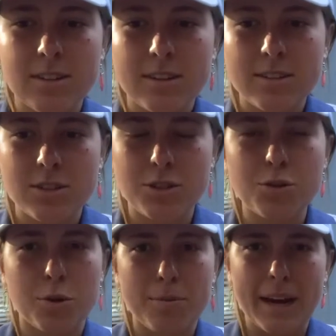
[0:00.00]
to do
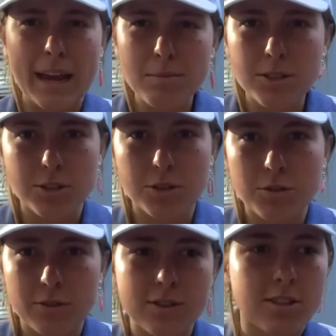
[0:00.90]
or been able to do
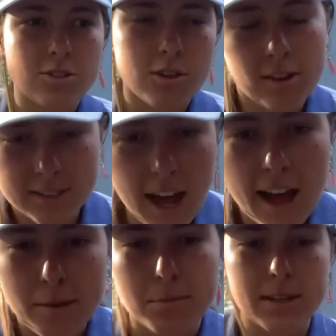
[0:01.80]
for such a long
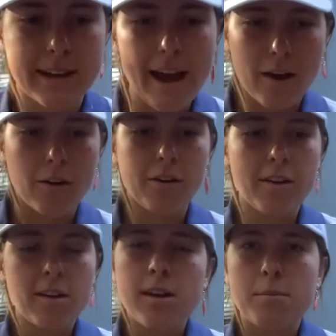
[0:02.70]
time, but now,
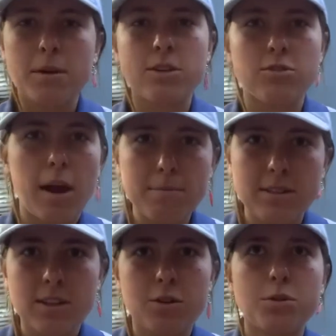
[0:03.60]
being trapped in
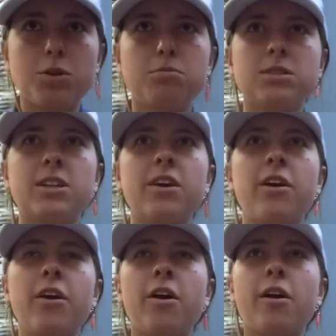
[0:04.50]
their rooms
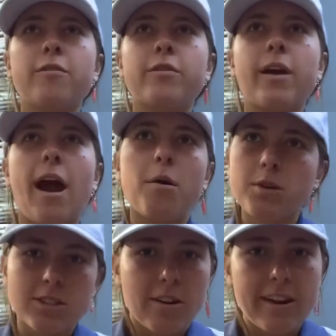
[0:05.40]
for
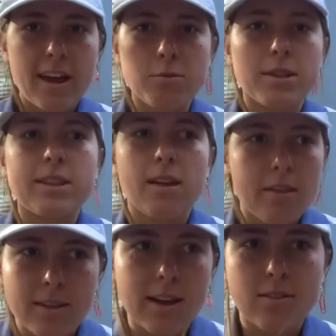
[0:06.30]
hours on end with
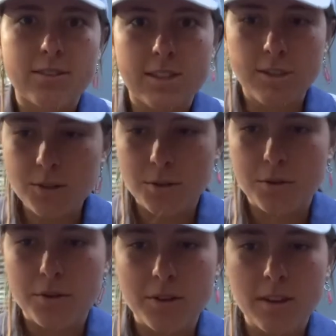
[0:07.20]
nothing else to
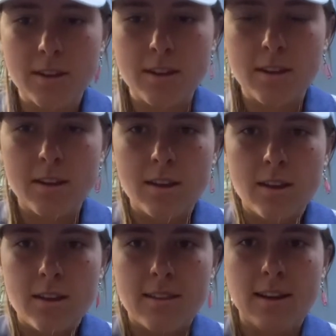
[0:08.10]
do,
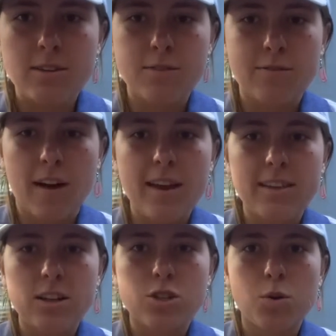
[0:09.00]
they had to find
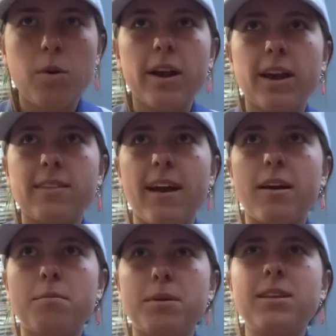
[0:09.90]
that joy and that
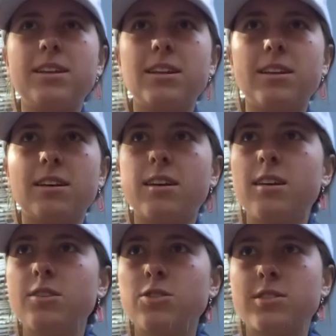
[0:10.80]
ability to
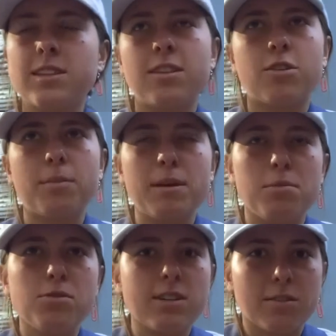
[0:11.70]
just sit there and make
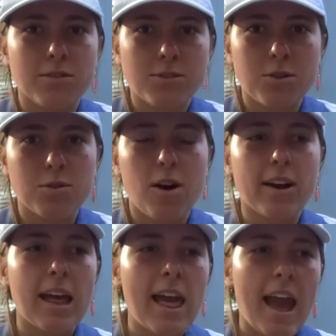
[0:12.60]
music for so long.
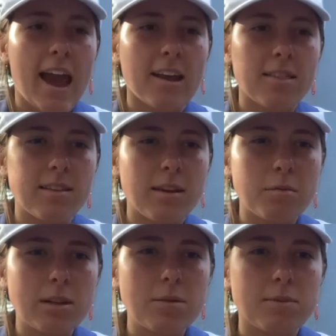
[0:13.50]
And I think that
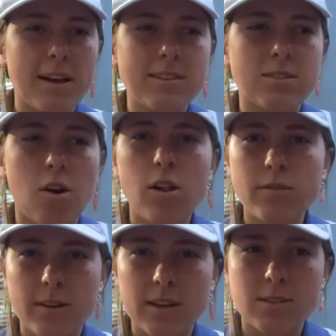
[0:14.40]
really applies to all of
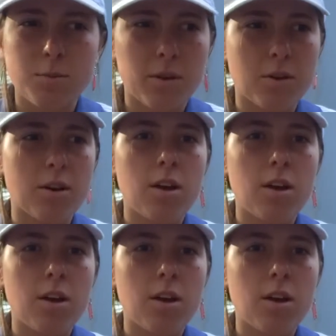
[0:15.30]
us, whether